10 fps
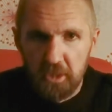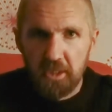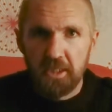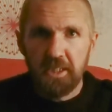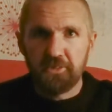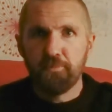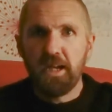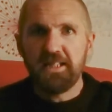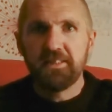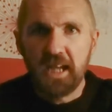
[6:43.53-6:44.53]
Its
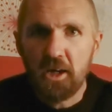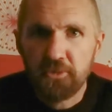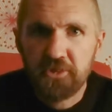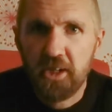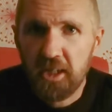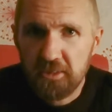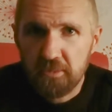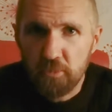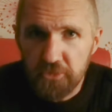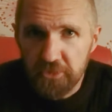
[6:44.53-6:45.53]
main downside
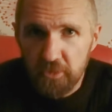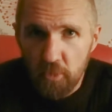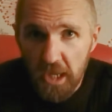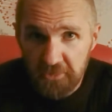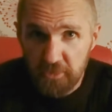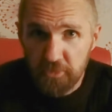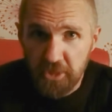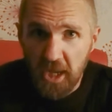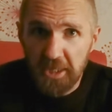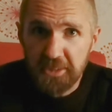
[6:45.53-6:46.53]
was that as I was
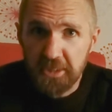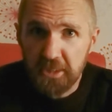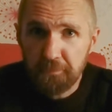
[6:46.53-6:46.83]
hiking,